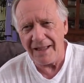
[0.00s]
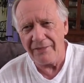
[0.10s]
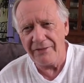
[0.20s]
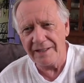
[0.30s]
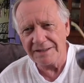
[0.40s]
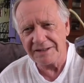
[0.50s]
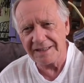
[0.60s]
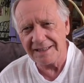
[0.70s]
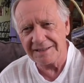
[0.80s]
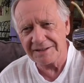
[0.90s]
This
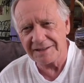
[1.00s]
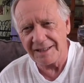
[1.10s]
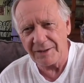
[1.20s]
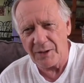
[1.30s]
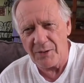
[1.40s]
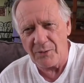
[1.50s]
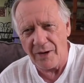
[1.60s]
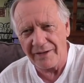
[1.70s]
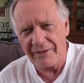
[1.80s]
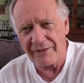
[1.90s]
is
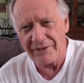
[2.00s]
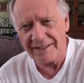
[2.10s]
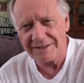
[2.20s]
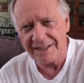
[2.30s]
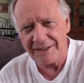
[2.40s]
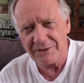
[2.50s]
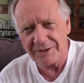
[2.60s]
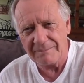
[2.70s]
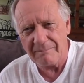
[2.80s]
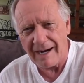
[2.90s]
one of the things that you
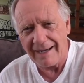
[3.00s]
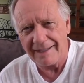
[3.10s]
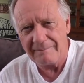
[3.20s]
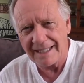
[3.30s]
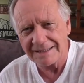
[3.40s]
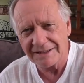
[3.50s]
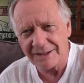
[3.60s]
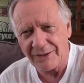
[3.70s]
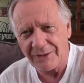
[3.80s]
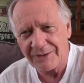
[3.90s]
can buy in
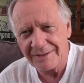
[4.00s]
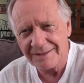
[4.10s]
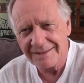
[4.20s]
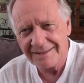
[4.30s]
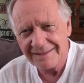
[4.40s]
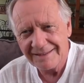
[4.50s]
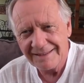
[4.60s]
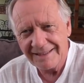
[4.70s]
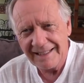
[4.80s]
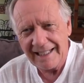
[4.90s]
Mexico.
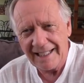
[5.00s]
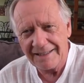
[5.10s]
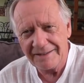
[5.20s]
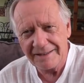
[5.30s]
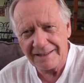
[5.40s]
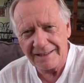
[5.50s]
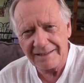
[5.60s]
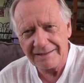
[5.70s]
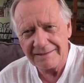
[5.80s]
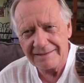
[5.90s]
And
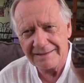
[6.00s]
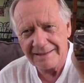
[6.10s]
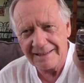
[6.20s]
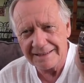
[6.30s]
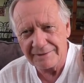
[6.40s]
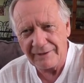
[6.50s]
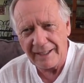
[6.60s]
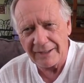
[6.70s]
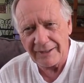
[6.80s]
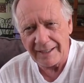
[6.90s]
it's a
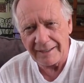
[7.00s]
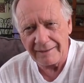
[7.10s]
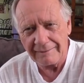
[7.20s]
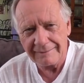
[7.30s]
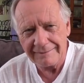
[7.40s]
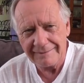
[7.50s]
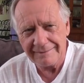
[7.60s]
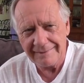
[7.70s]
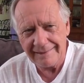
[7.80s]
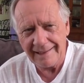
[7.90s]
firecracker,
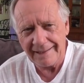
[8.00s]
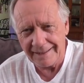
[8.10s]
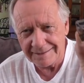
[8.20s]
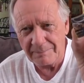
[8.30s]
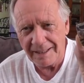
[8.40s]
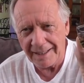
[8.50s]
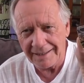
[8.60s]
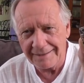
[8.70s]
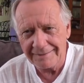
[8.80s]
and it's big.